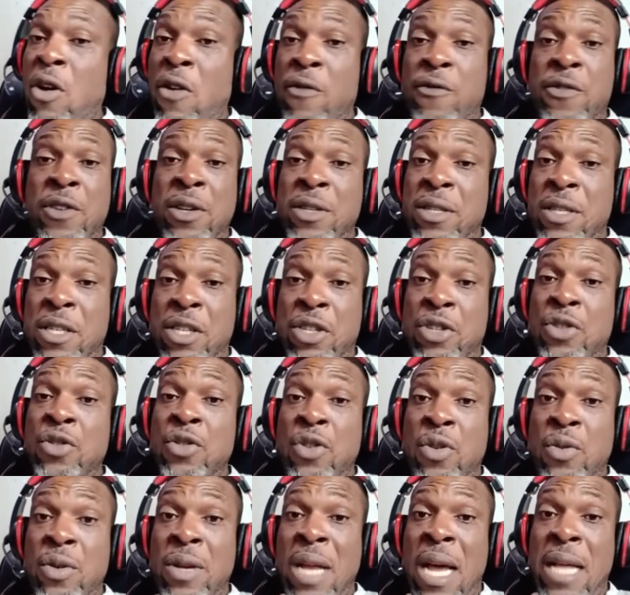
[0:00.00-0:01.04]
Obviously, you
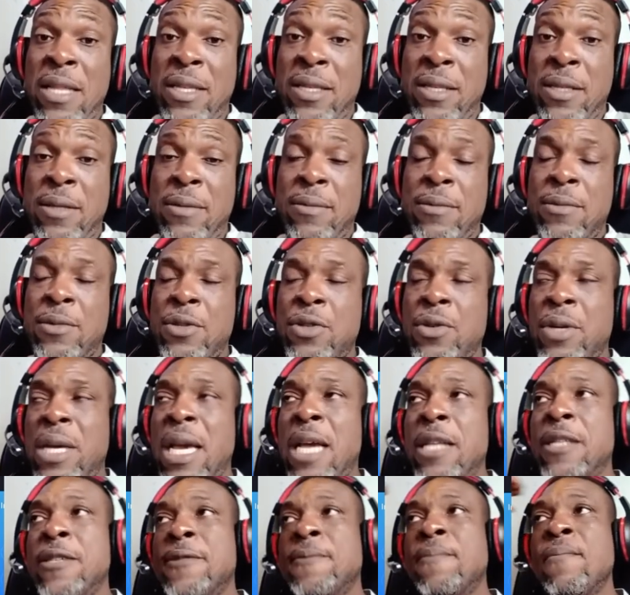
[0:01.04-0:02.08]
know that. You
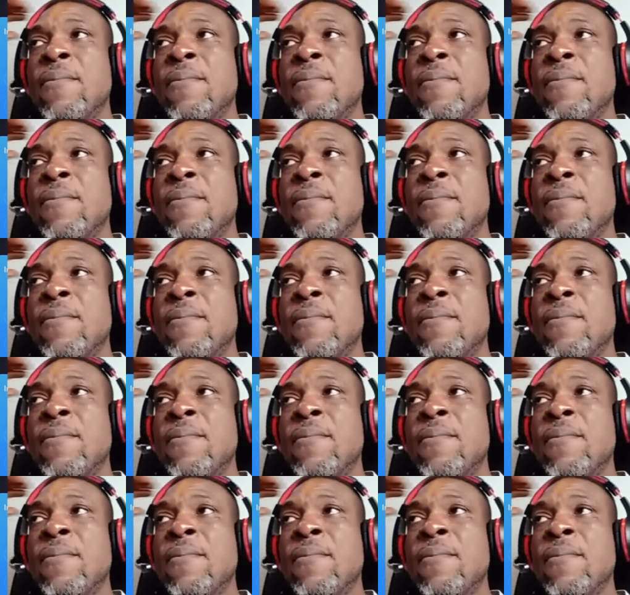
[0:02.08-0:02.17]
get.